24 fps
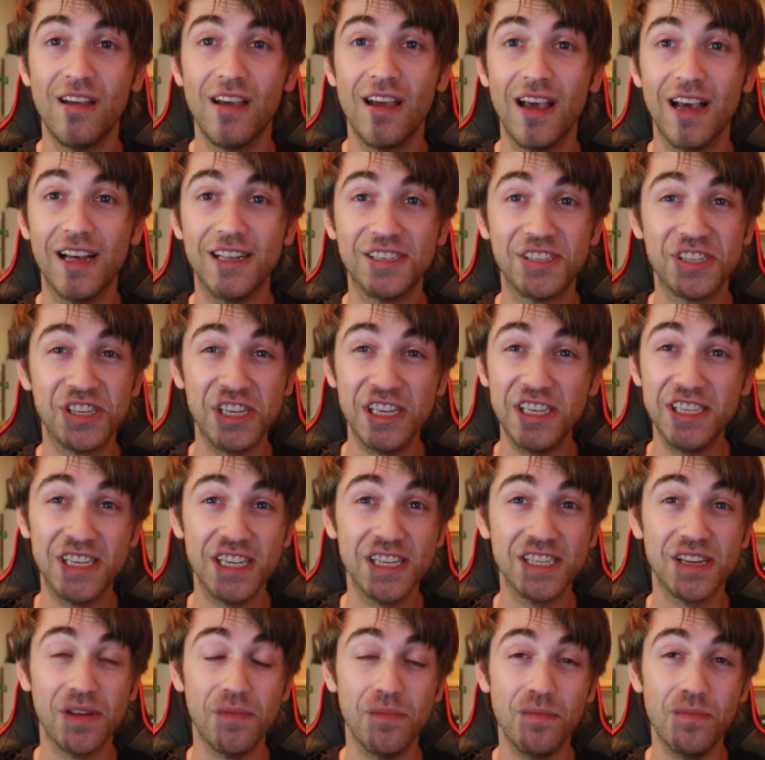as cheesy
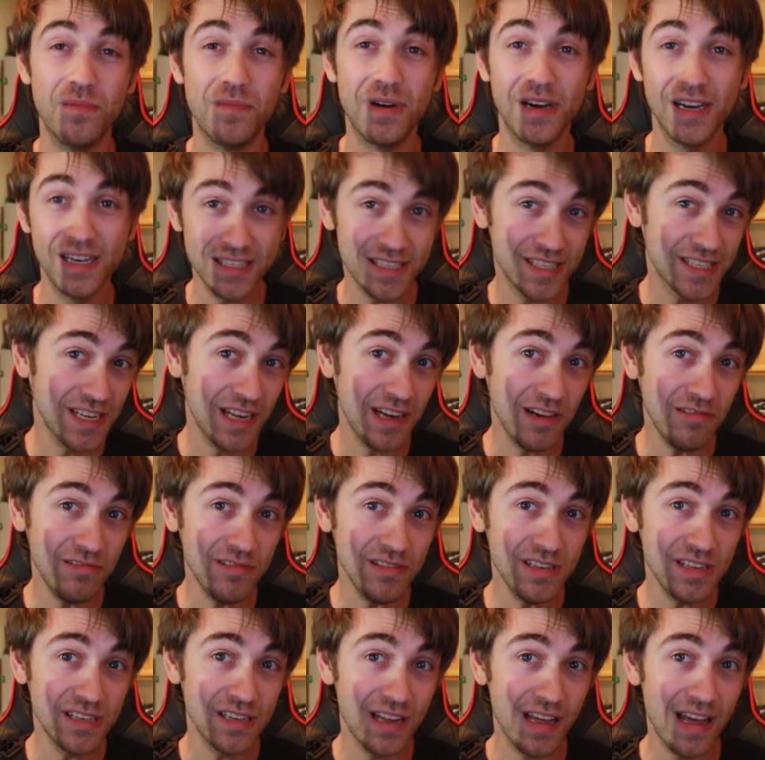as it might
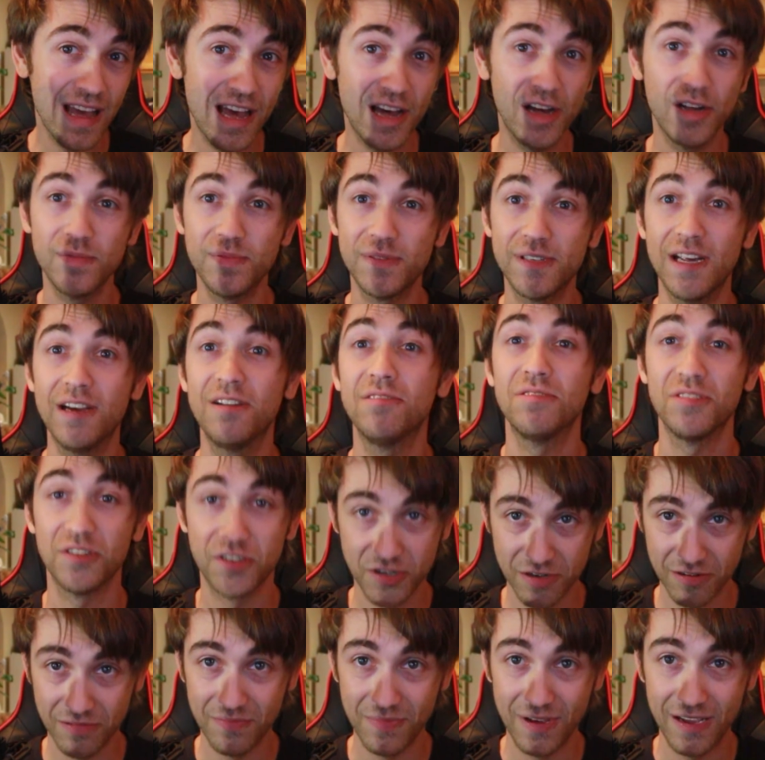sound, helps out
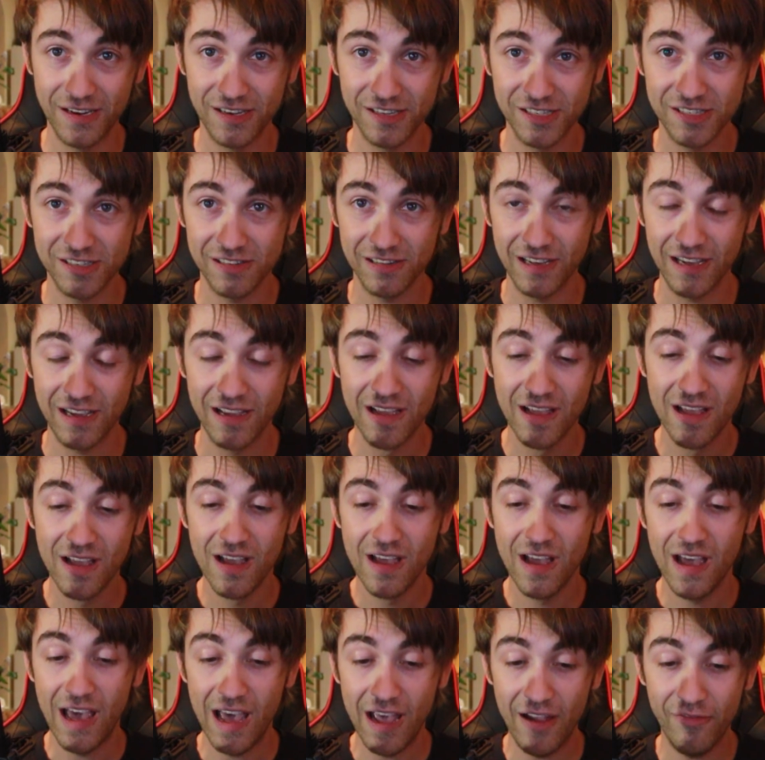tremendously.
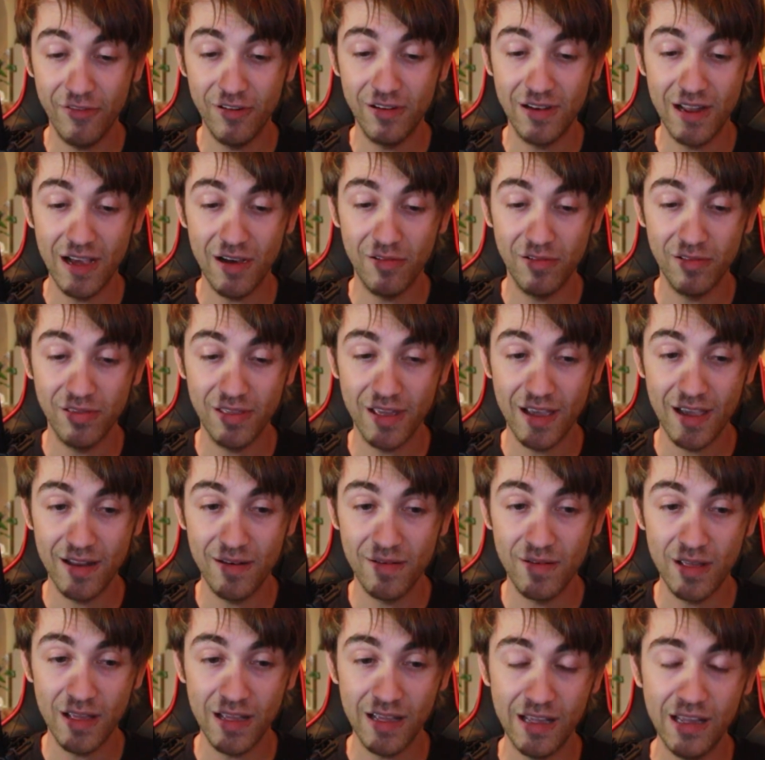Every now and
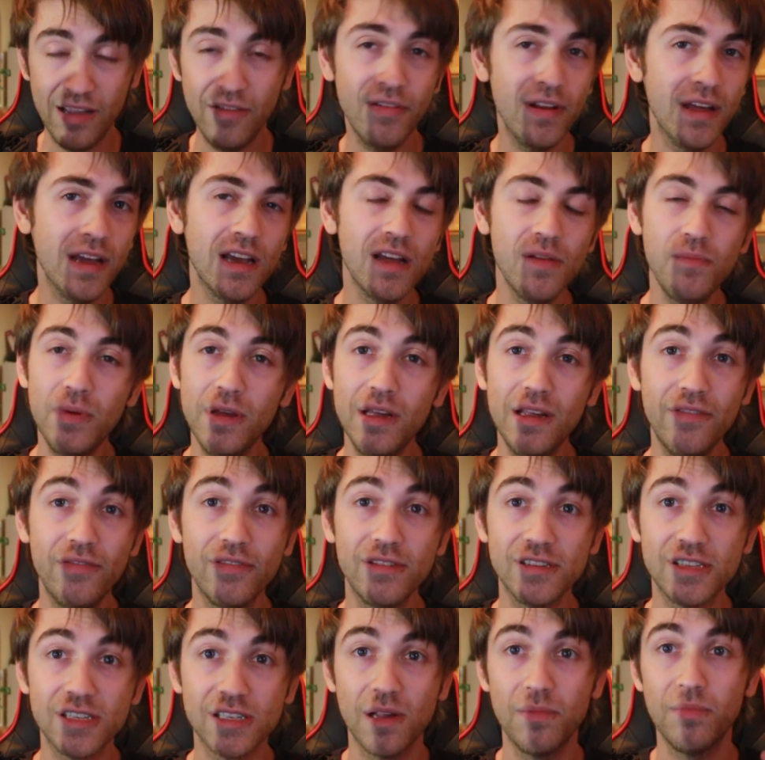then, it can be
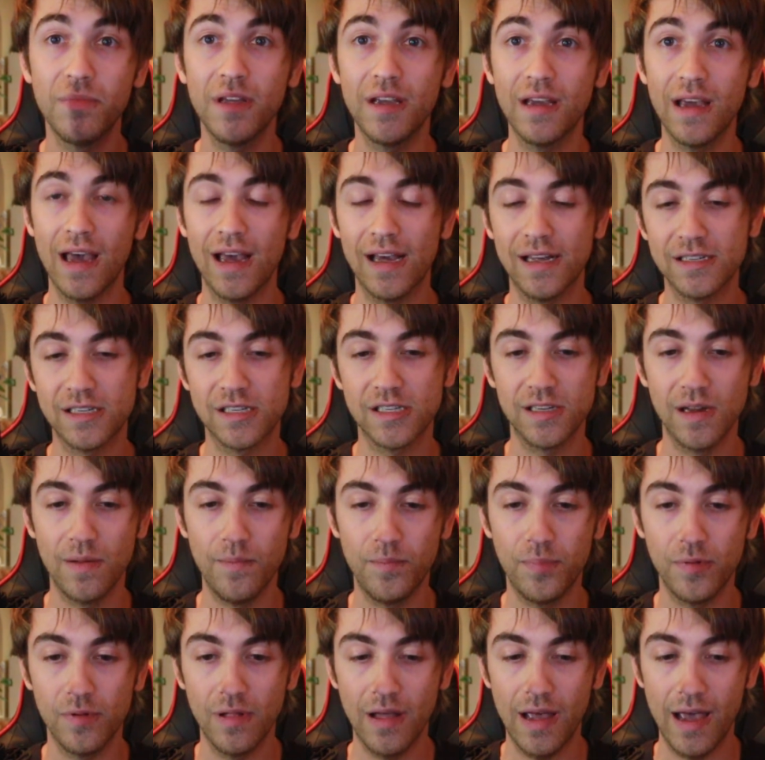even something as
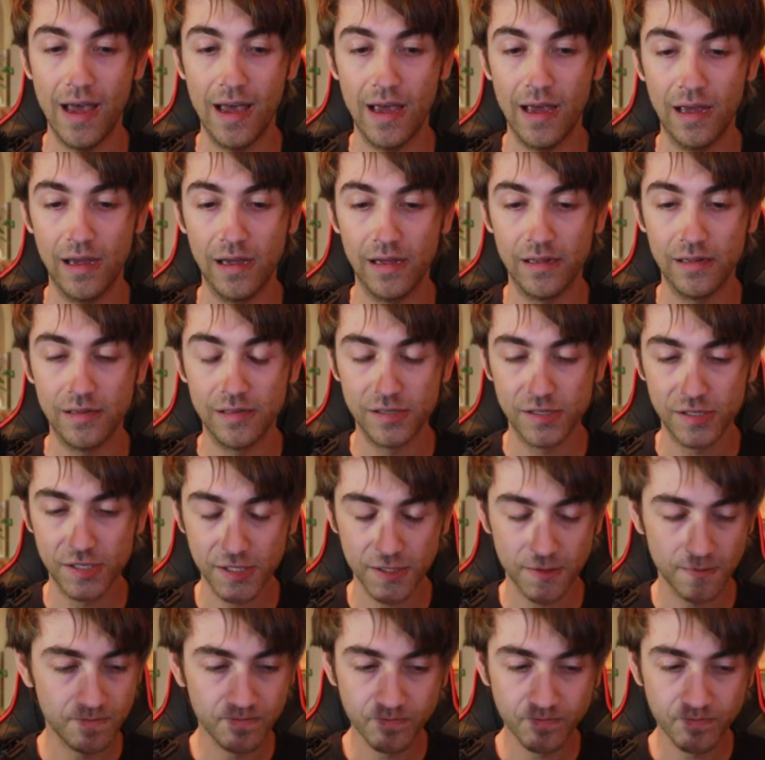simple as